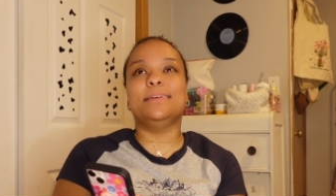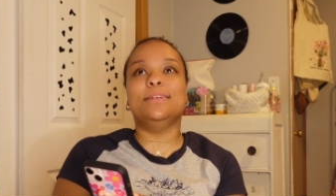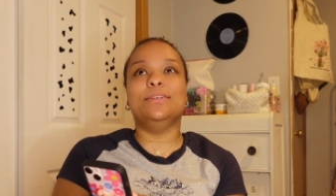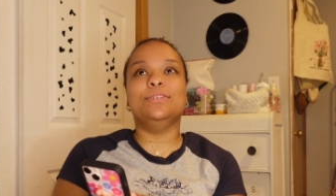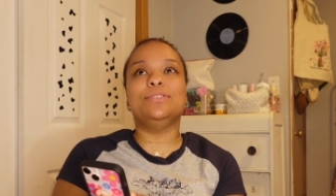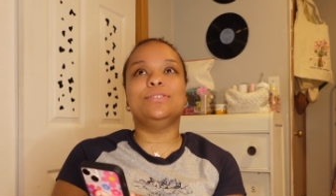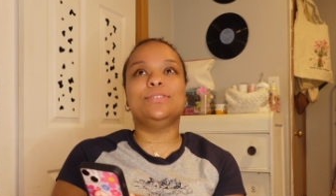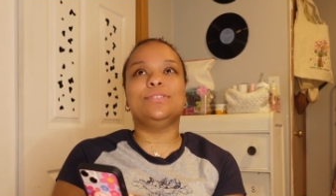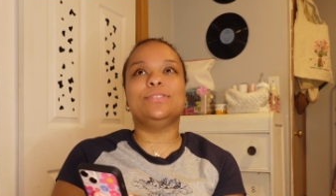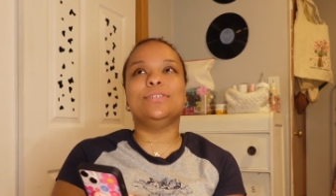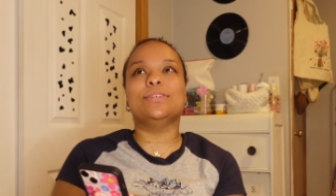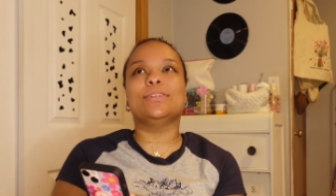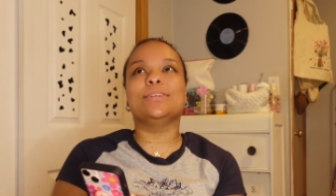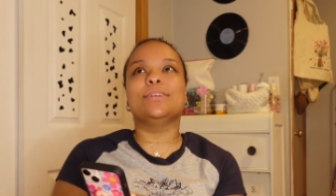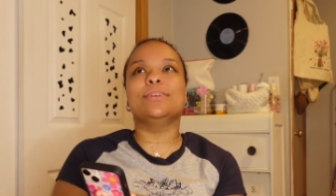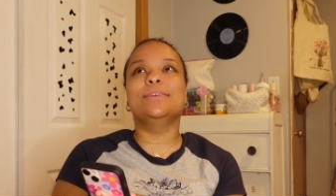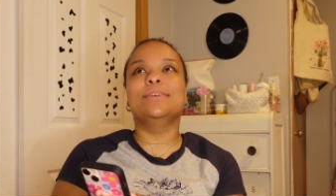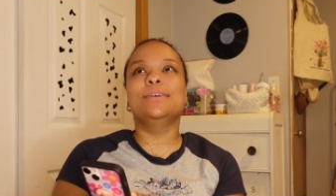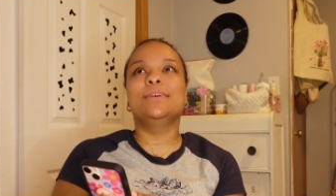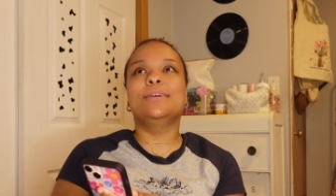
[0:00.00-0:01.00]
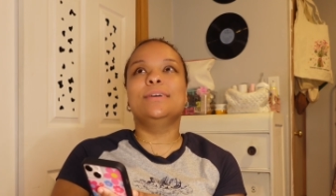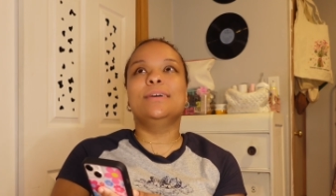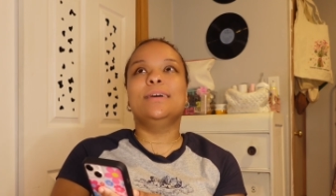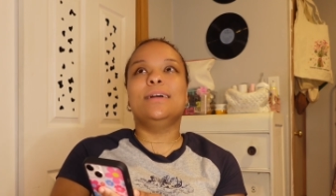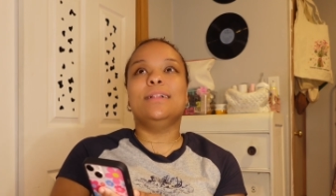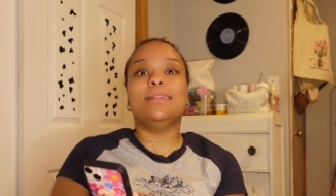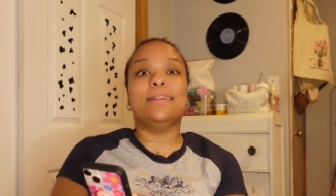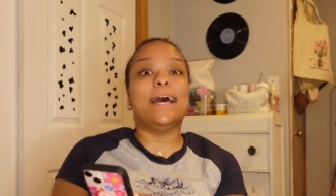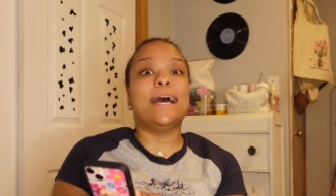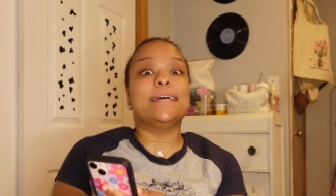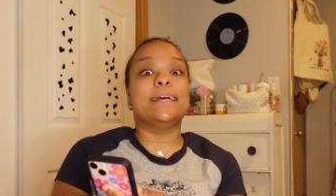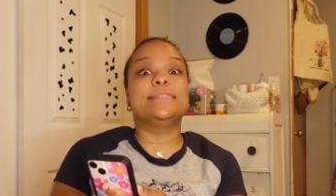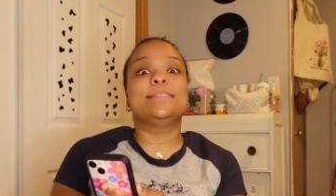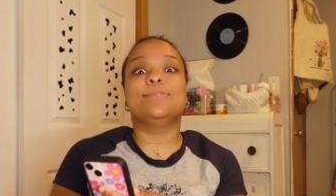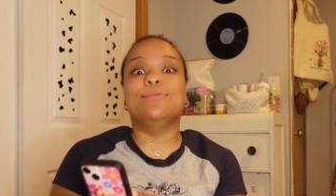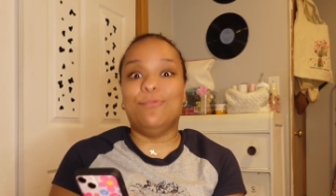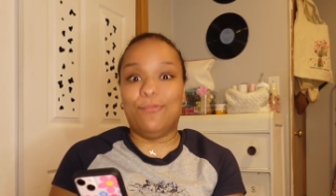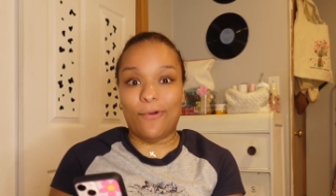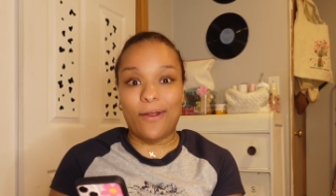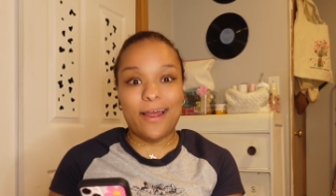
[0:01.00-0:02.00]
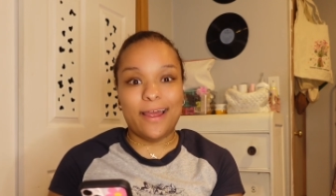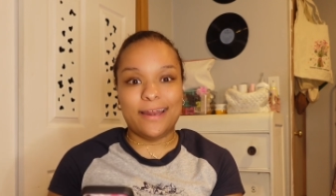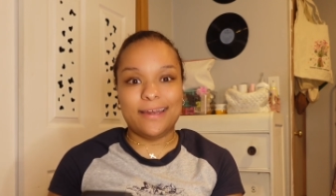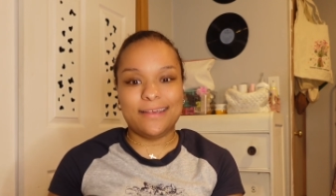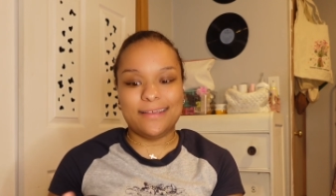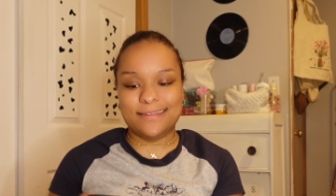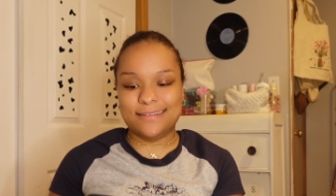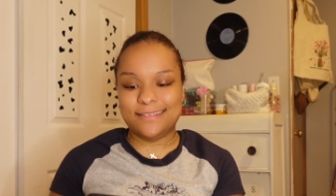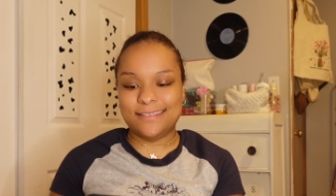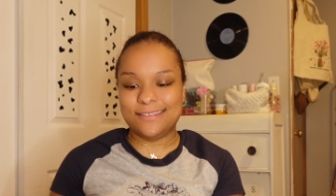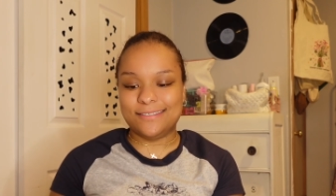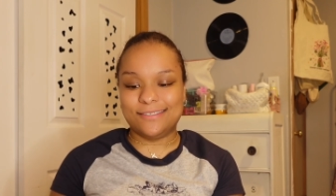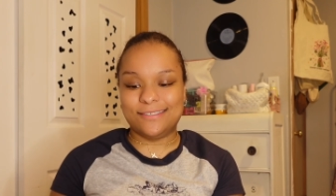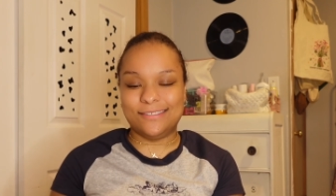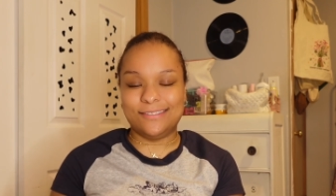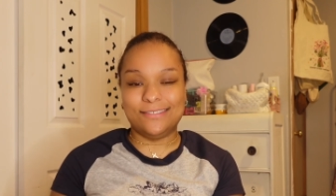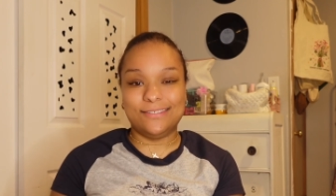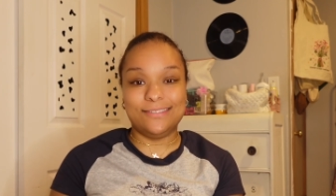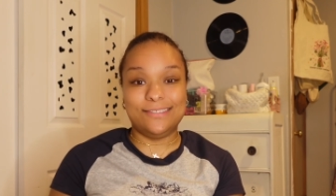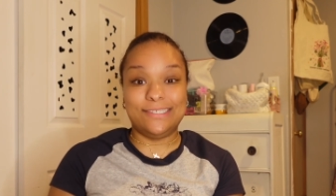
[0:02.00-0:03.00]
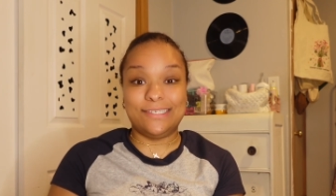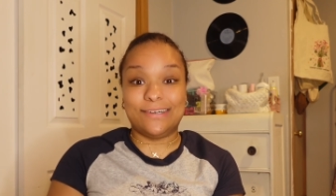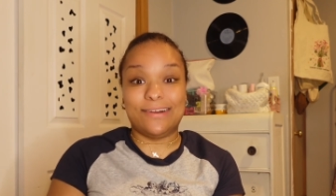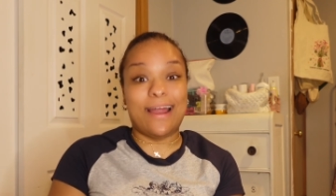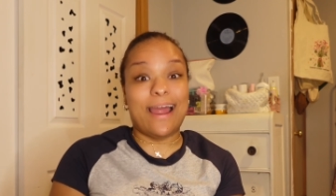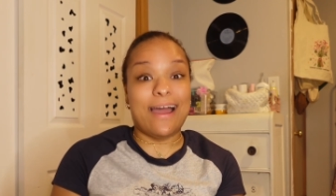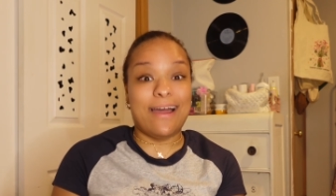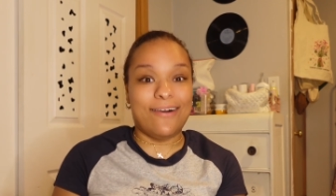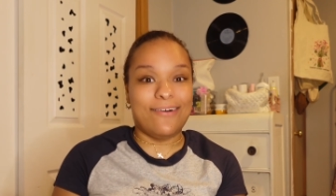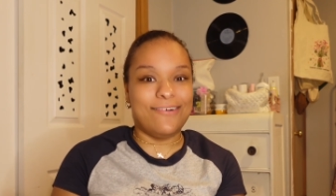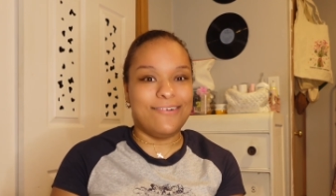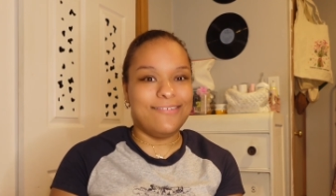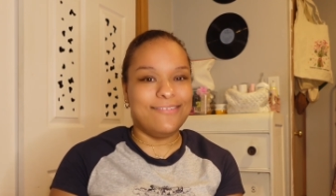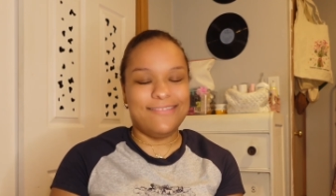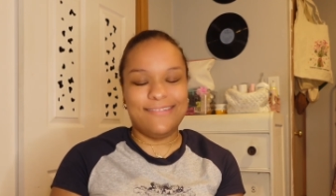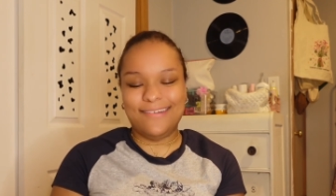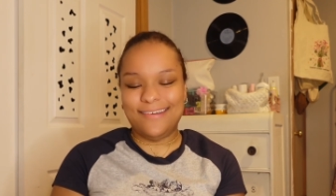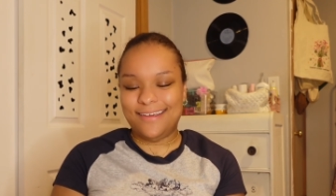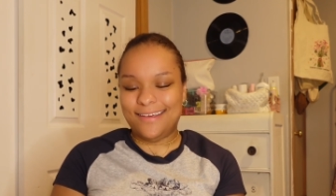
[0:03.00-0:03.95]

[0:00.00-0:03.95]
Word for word: It is your last ride until you're out.